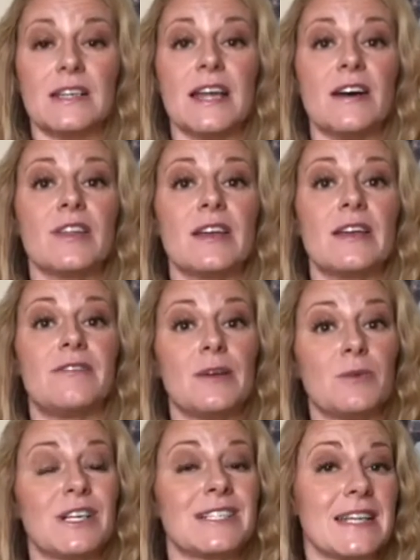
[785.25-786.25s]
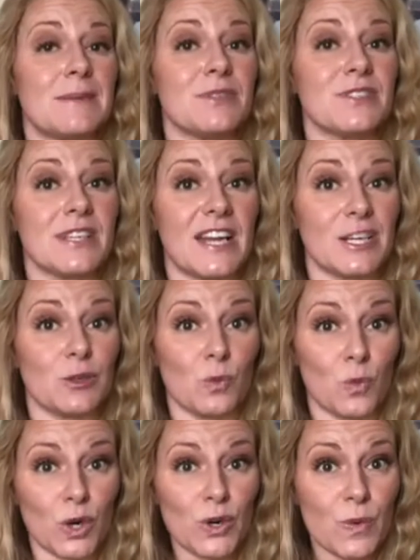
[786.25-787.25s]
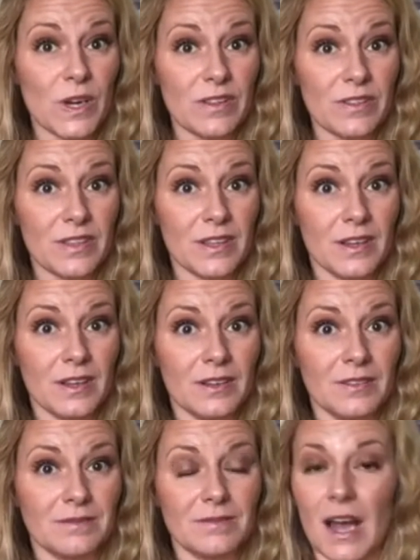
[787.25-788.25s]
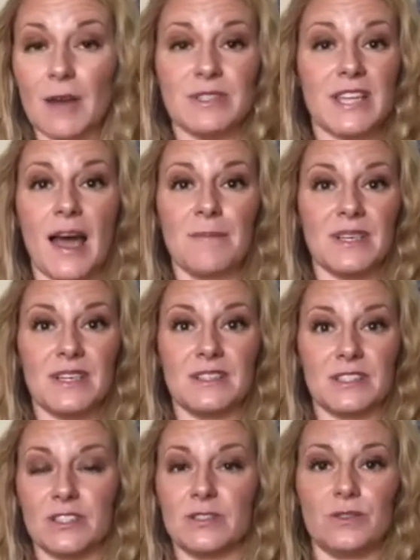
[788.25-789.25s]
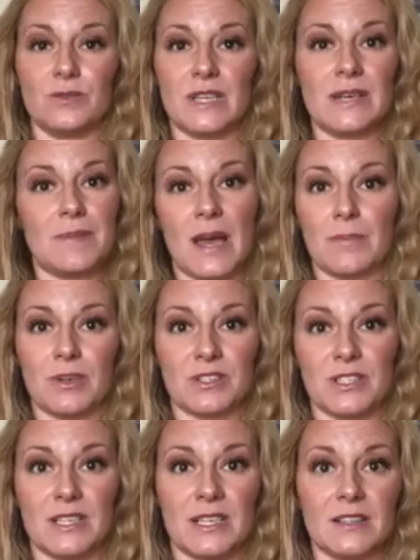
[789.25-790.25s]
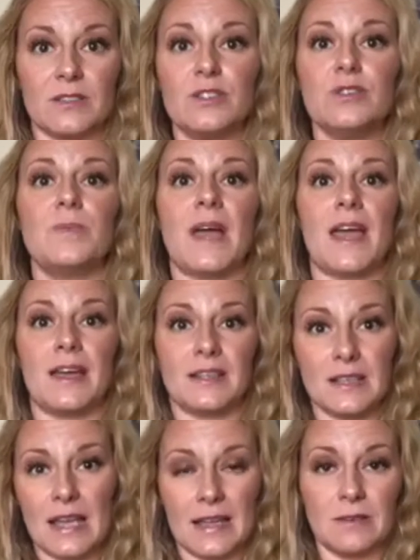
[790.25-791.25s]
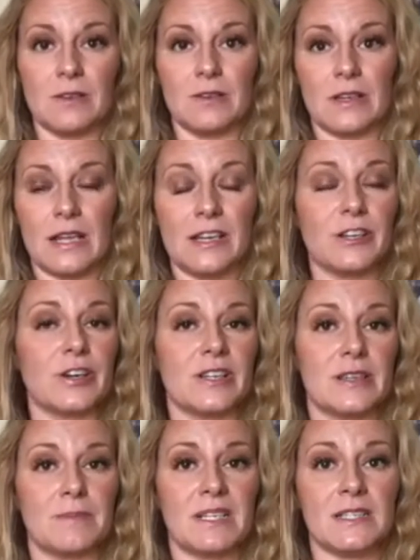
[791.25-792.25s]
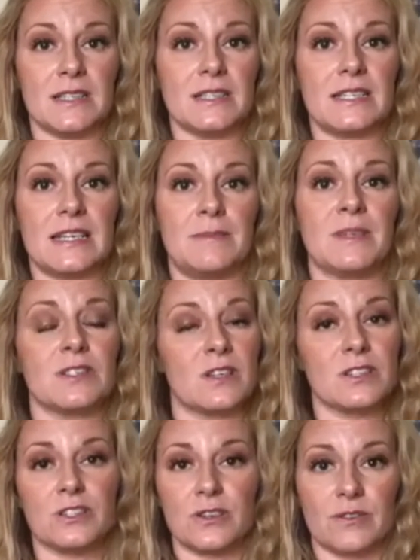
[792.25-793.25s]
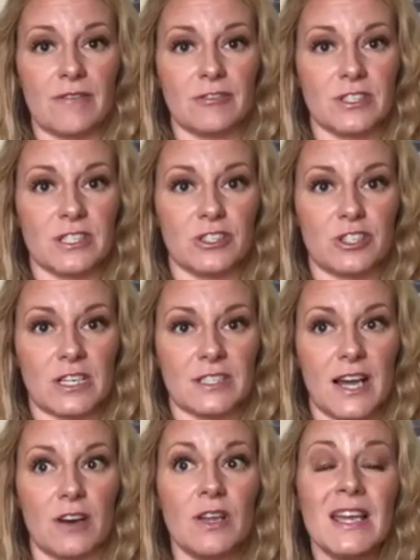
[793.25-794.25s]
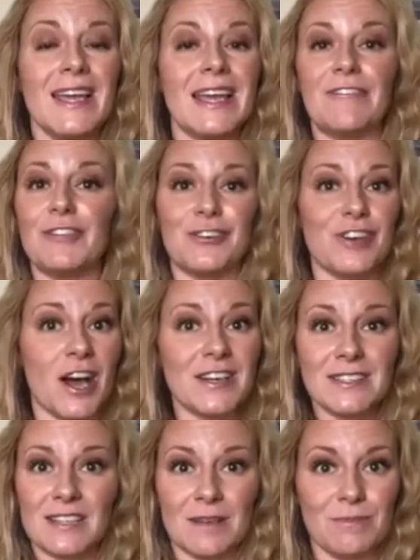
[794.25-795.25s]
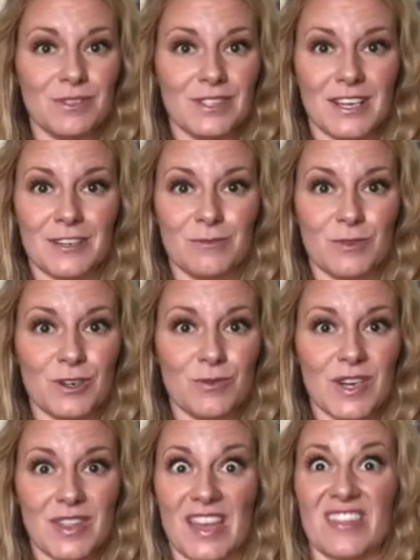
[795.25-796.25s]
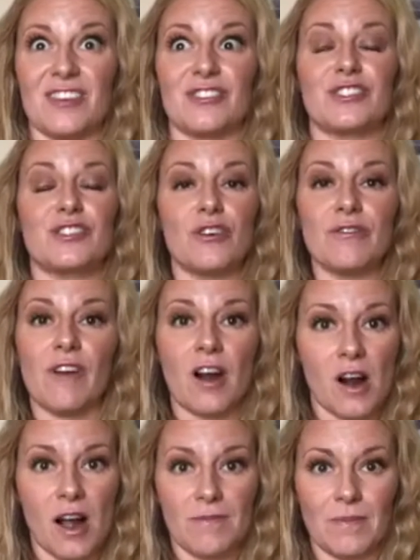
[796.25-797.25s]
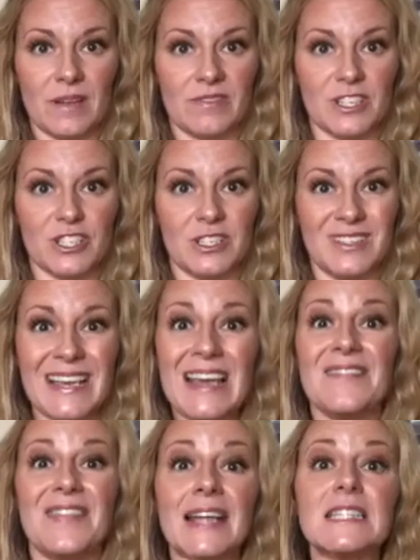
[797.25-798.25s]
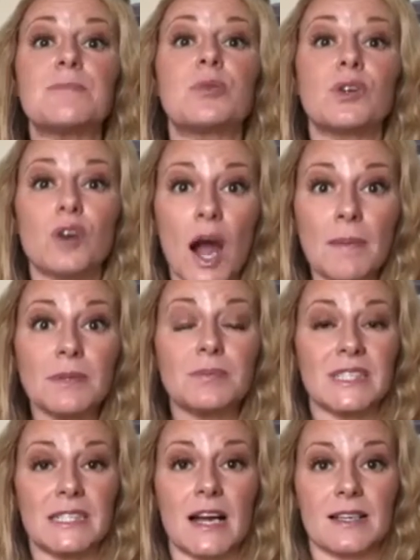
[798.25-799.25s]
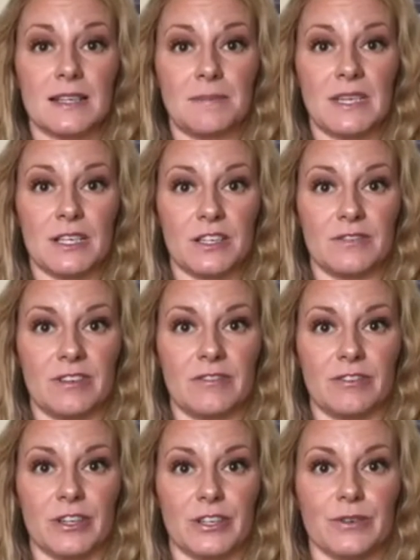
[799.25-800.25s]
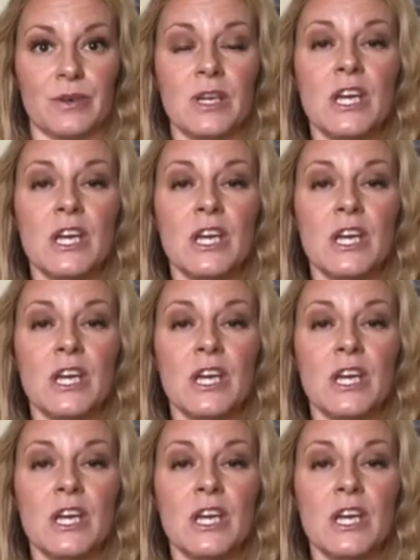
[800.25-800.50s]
Now, if they were examples that I could work with, I was happy to keep that person in the loop and integrate them into the team, as long as their references checked out. If they're not examples I can work with and they're so far off my vision, that's probably not going to be a good fit for you.